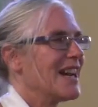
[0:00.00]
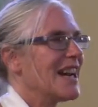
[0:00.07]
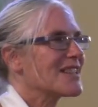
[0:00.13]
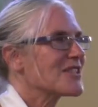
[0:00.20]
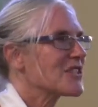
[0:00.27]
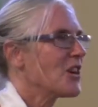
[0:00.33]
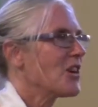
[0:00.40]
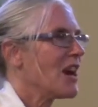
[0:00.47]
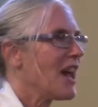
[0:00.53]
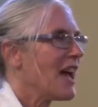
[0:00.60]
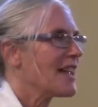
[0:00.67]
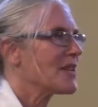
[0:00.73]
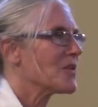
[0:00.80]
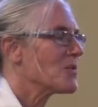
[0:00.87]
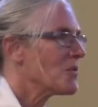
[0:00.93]
It's not
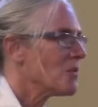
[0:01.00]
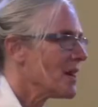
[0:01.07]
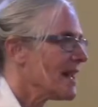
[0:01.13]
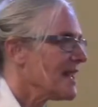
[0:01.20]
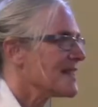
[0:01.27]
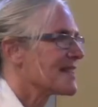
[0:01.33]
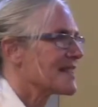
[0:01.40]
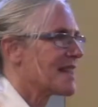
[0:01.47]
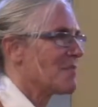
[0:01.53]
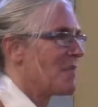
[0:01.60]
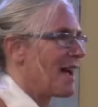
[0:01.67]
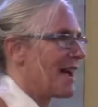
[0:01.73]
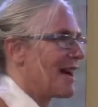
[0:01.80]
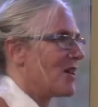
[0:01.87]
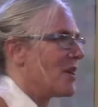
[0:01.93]
like we
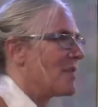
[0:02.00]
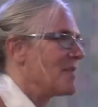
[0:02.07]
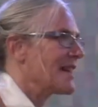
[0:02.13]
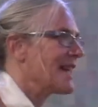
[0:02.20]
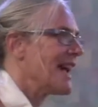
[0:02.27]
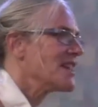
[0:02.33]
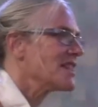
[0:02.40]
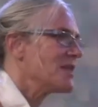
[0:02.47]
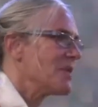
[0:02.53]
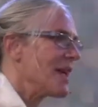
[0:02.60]
somehow, I mean, occasionally